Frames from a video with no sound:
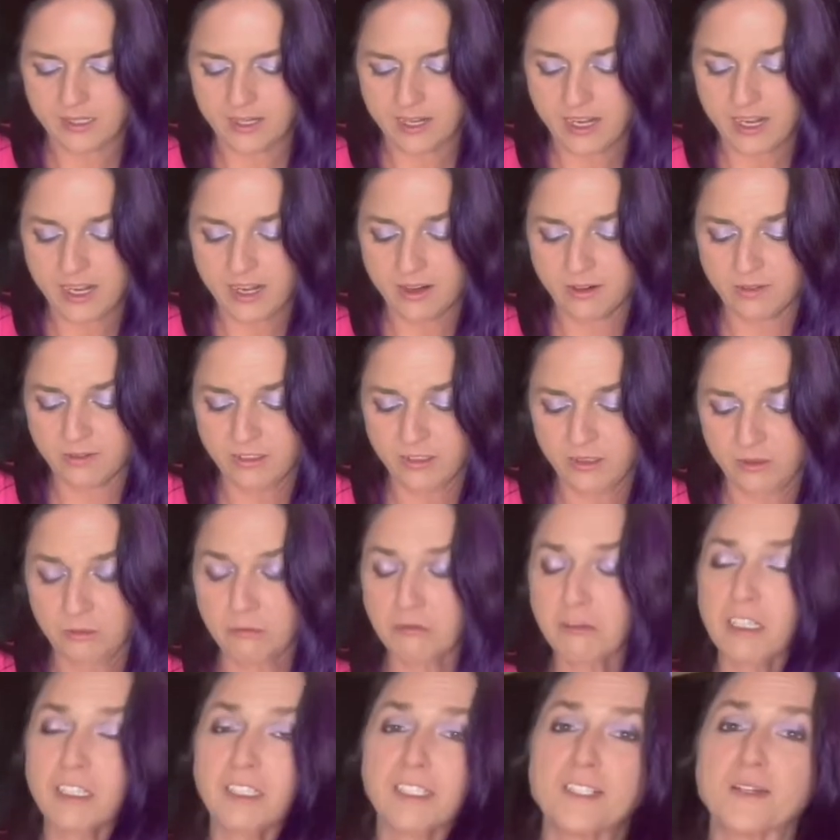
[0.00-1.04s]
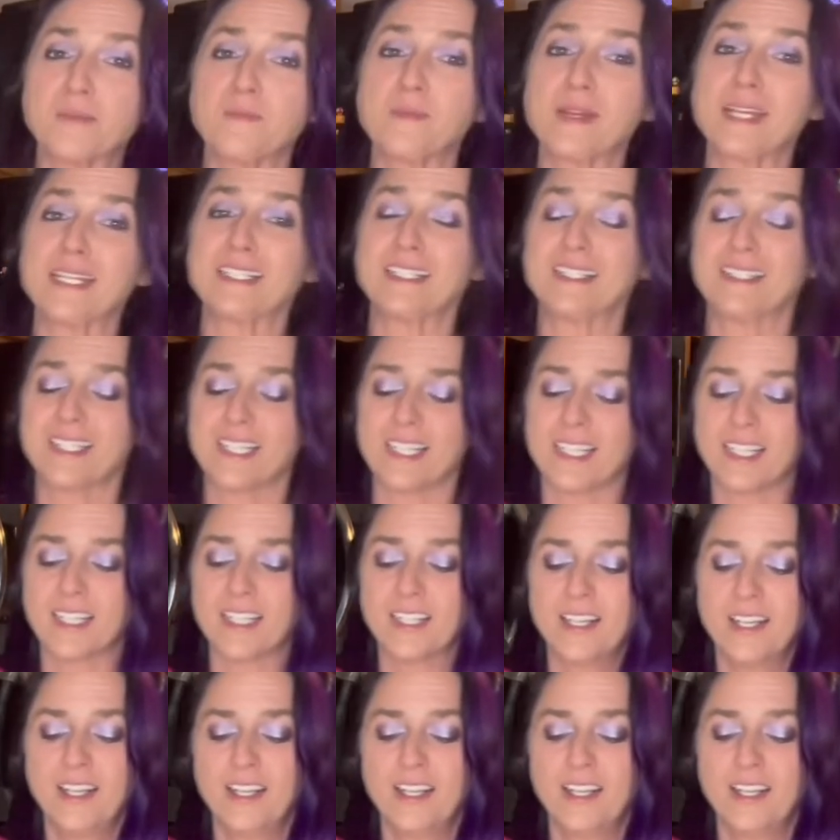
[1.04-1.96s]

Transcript: I have a really amazing,